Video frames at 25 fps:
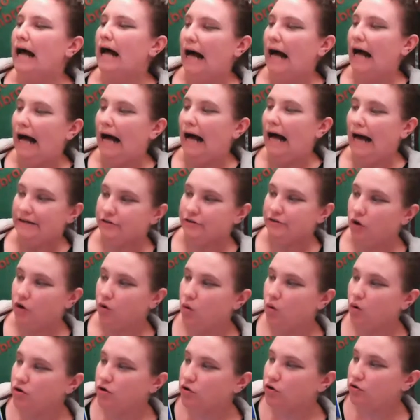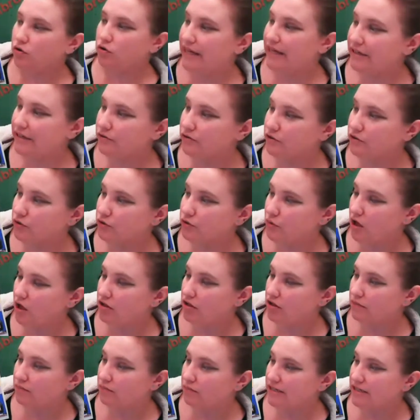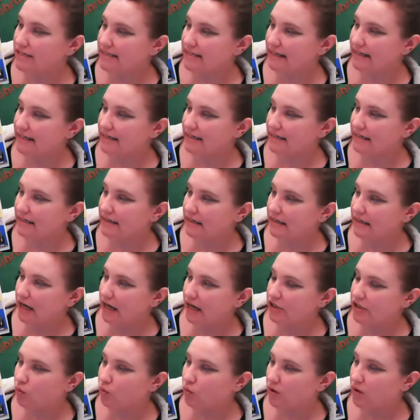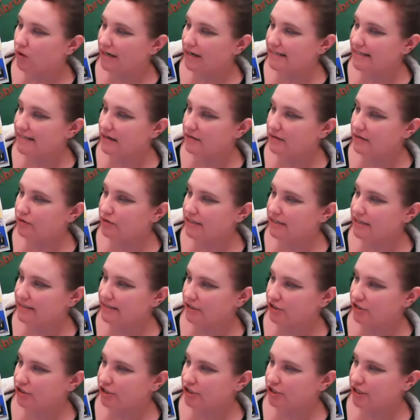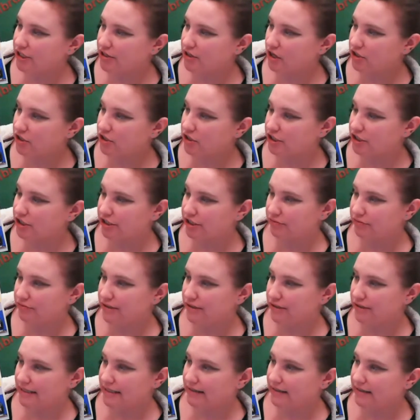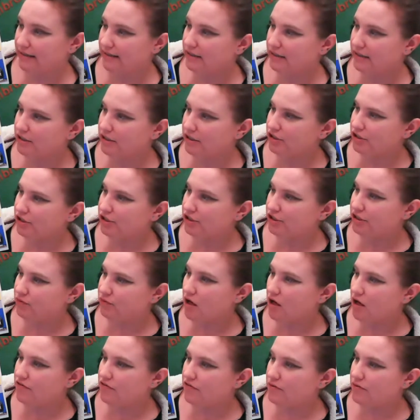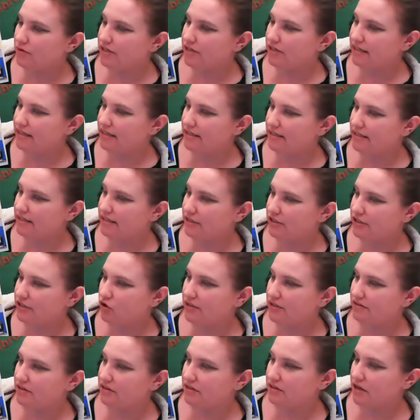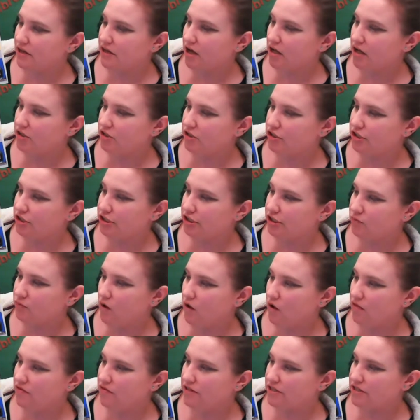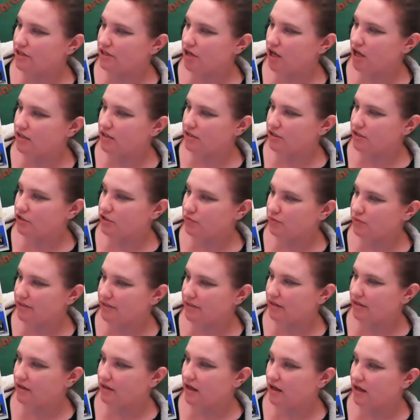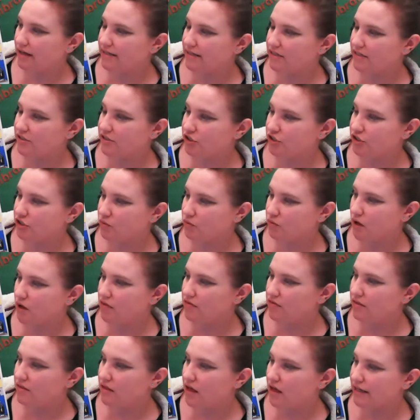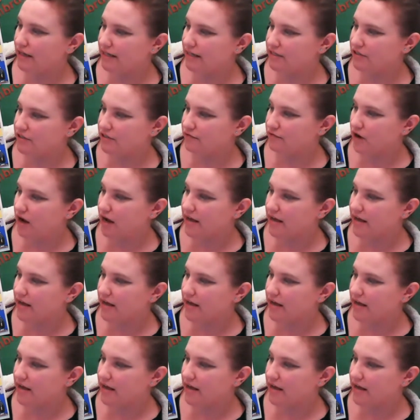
I know an old lady who swallowed a brisket, a 20 ton brisket. She thought she could risk it. She swallowed the brisket to soak in the sauce. She swallowed the sauce to sweeten the latkes. She swallowed the latkes to fry